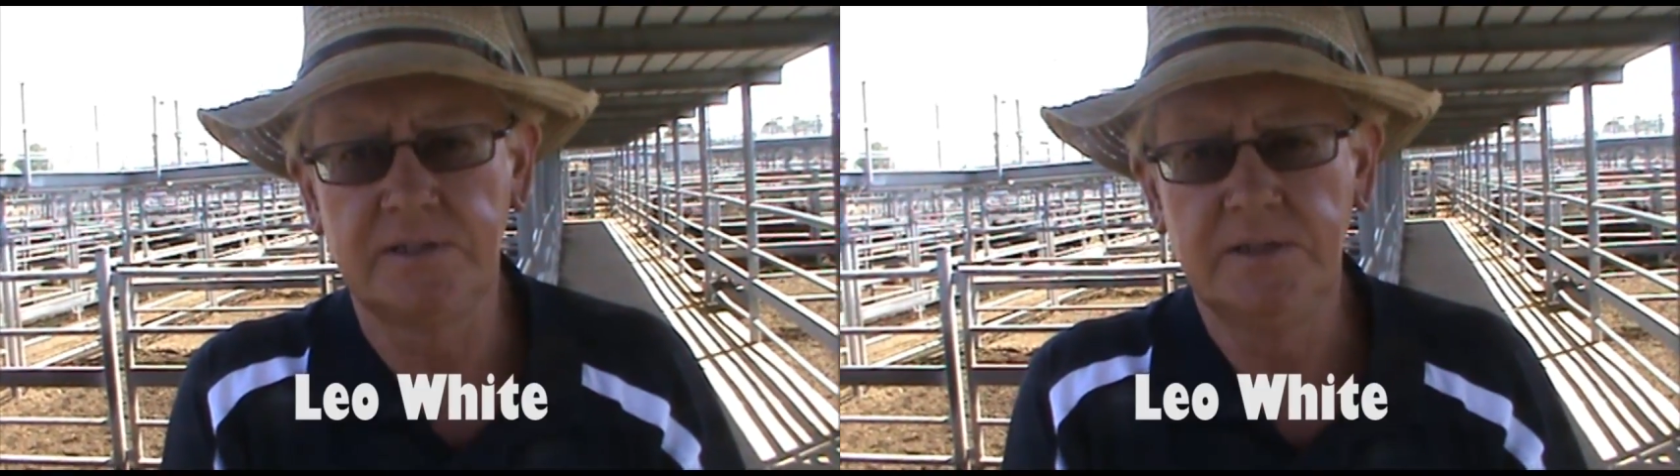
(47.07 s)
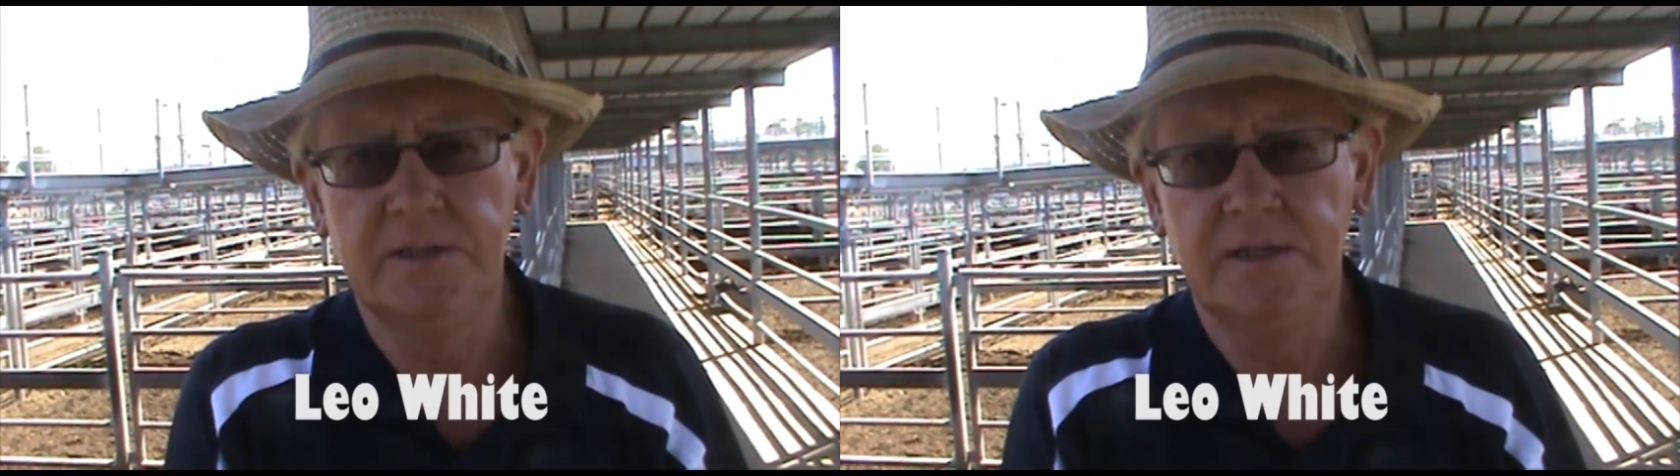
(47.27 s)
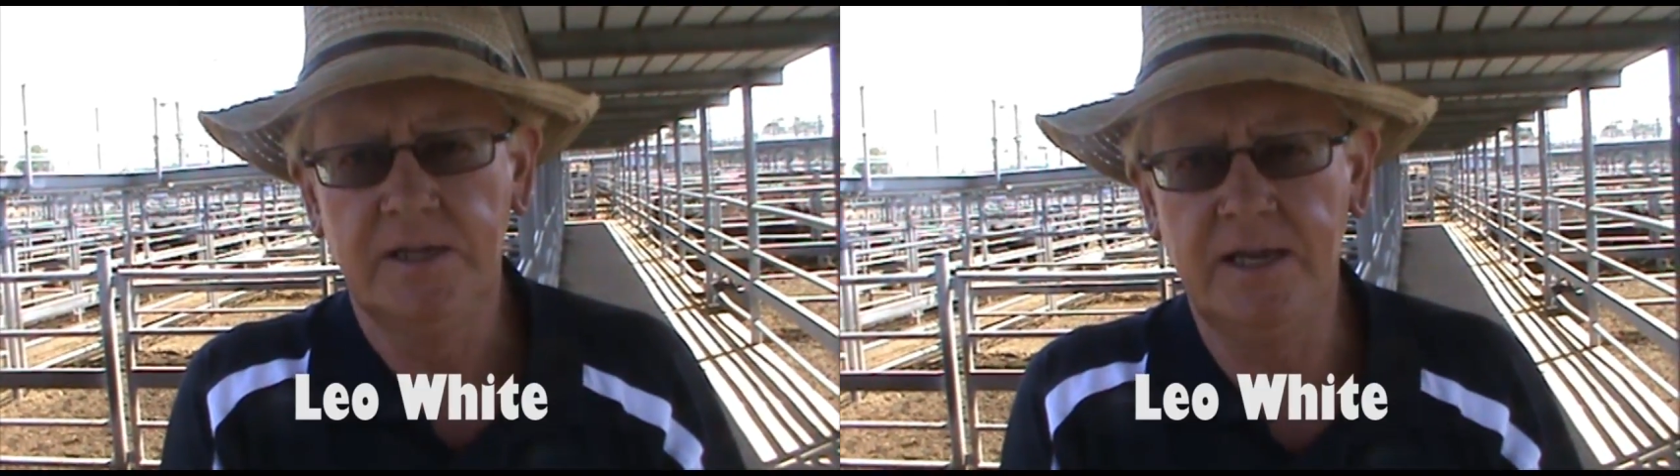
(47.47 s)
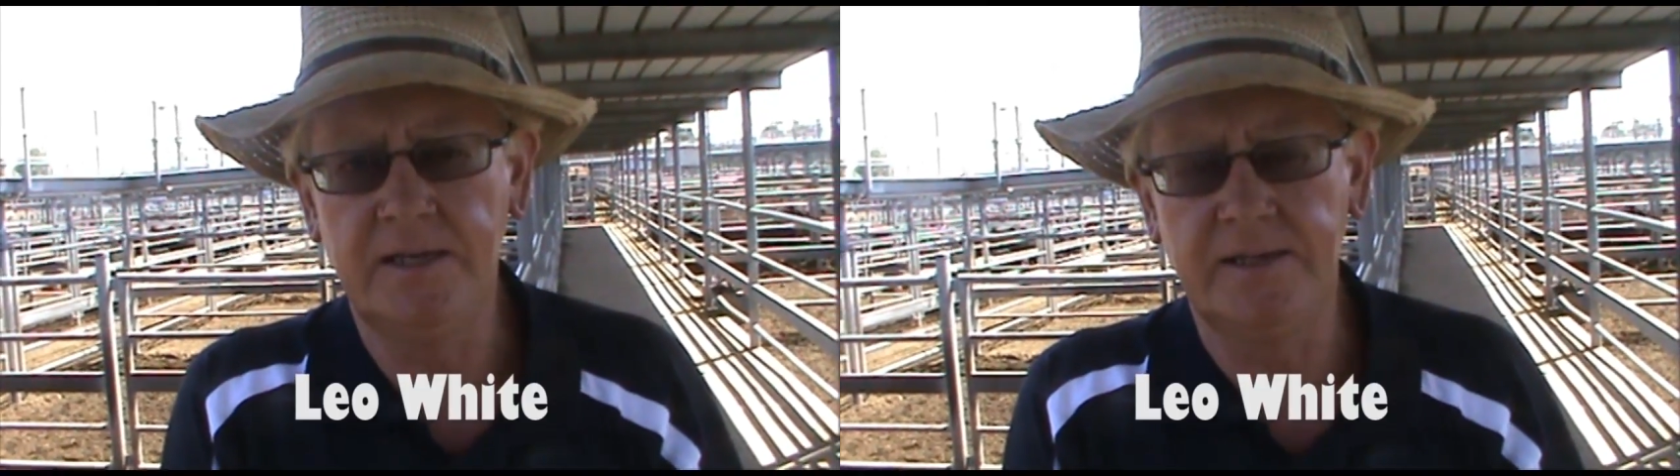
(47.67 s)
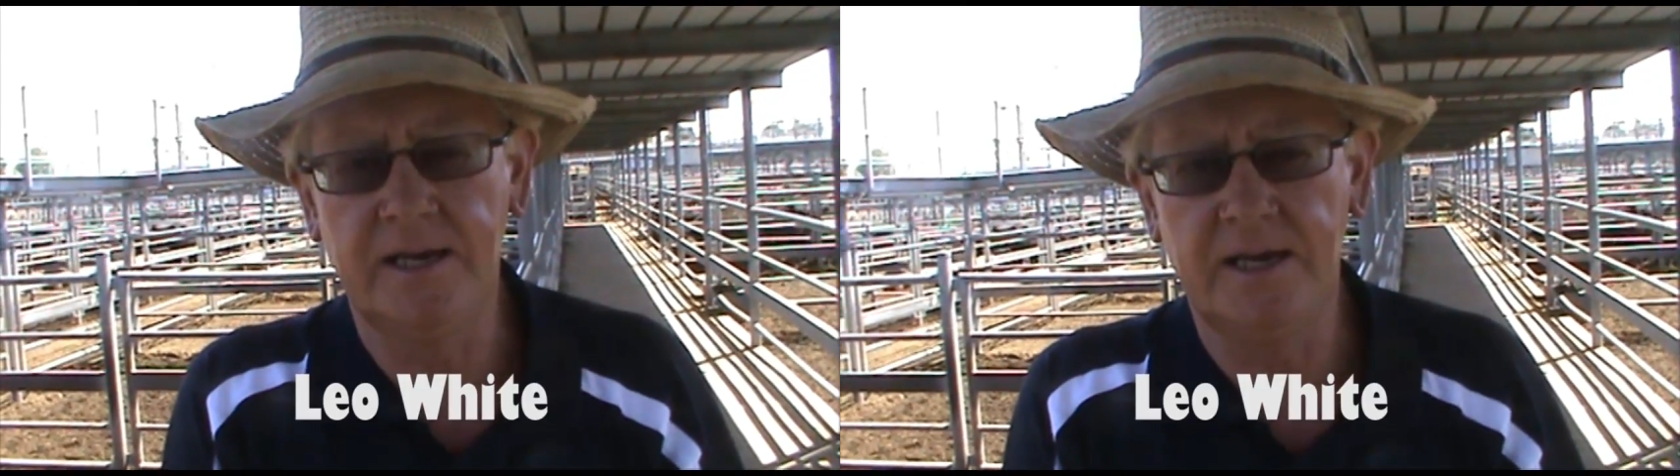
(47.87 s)

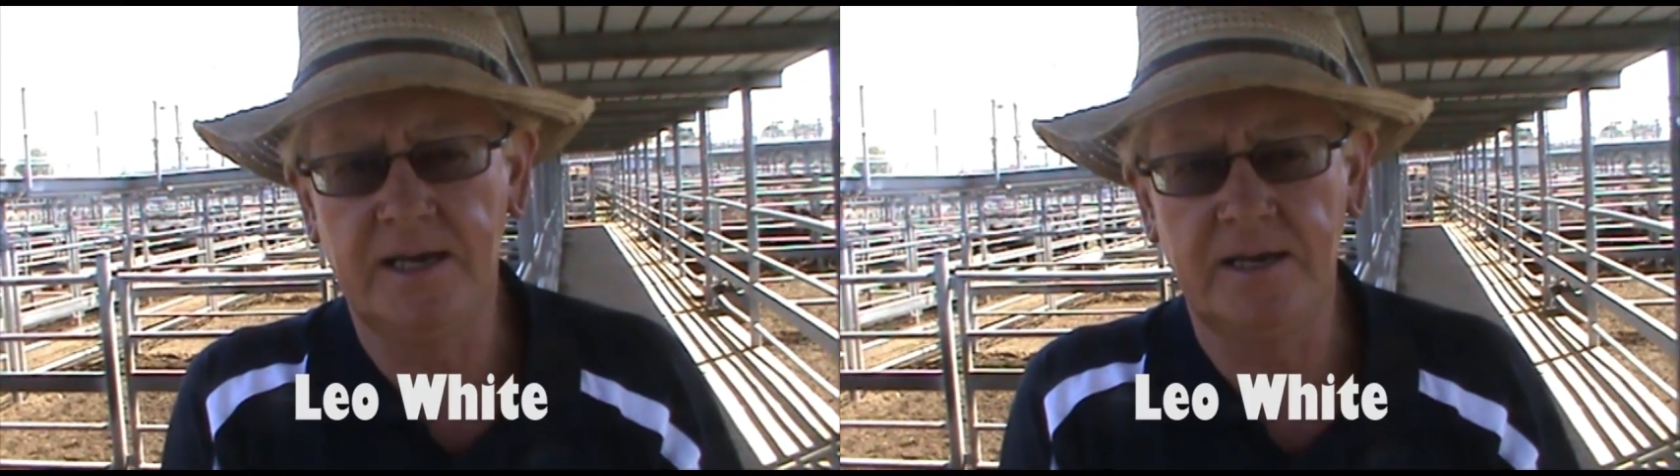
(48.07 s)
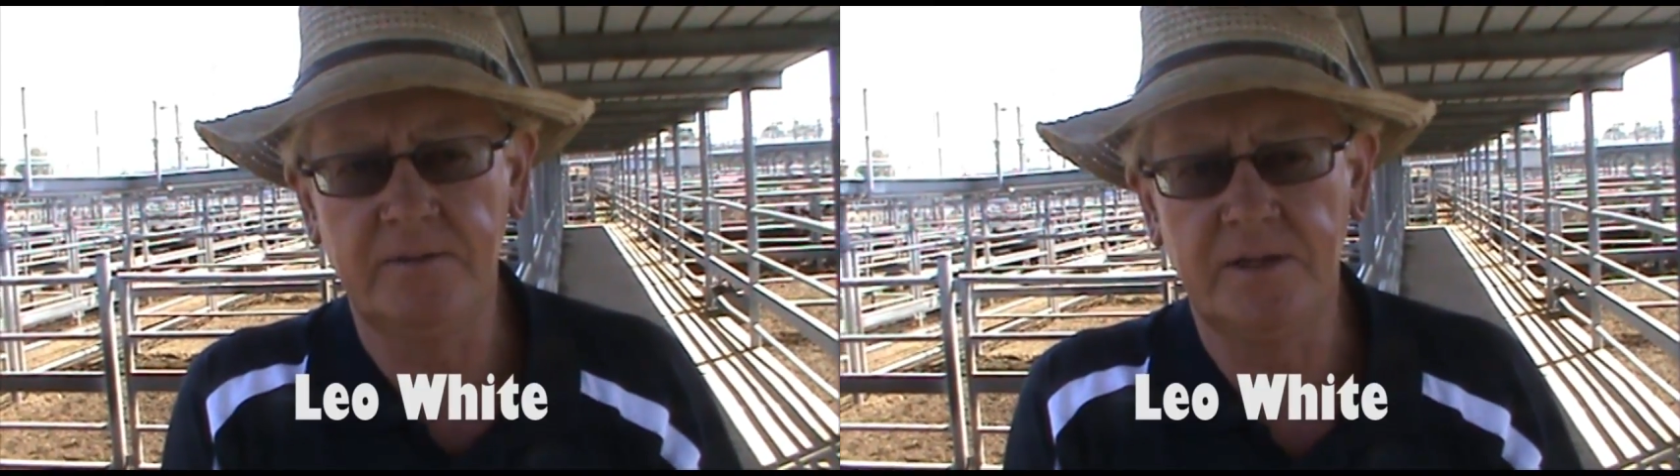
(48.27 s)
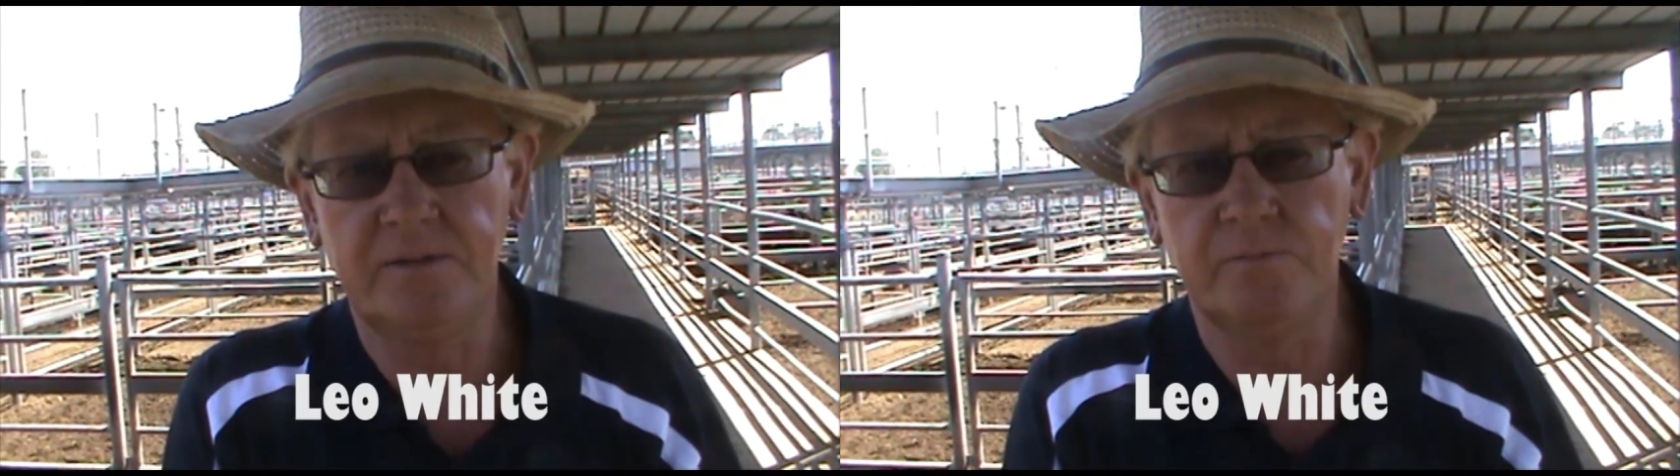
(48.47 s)
and